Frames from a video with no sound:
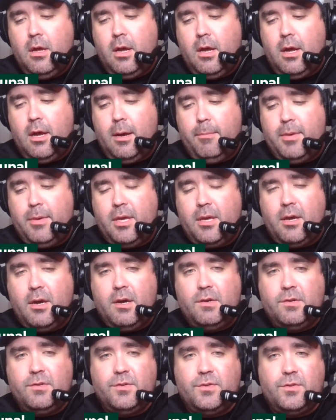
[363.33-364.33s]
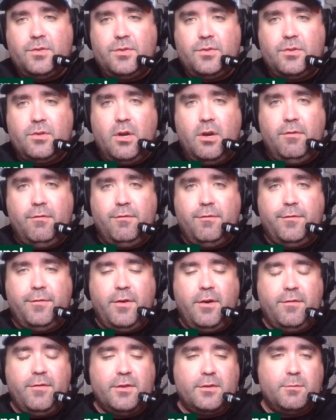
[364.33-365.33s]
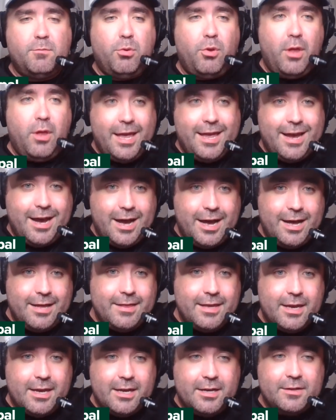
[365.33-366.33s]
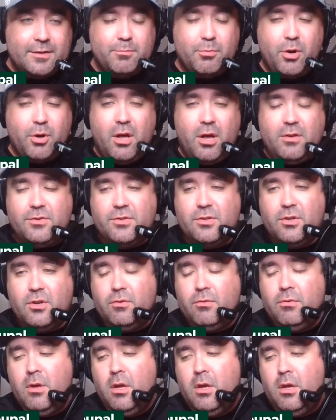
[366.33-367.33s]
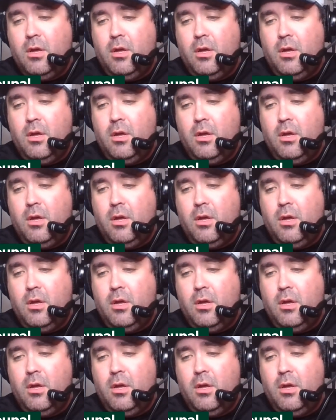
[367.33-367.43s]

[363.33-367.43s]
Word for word: uh, because of, of his play on the ice, but also